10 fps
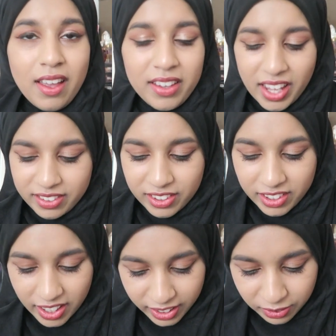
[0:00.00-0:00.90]
Okay, so
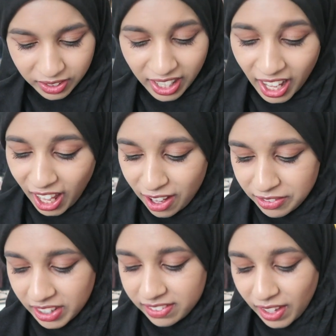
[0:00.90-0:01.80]
the next one I
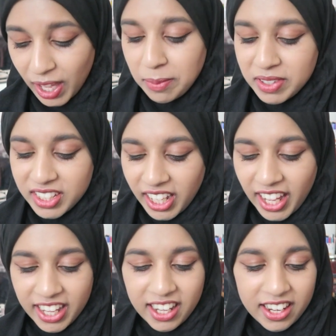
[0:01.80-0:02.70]
have is the Urban
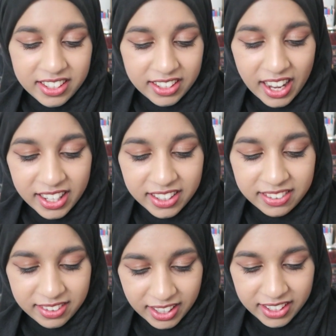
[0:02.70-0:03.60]
Decay
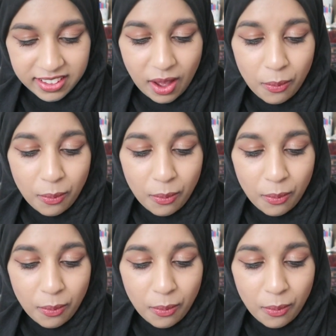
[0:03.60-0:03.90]
Naked Skin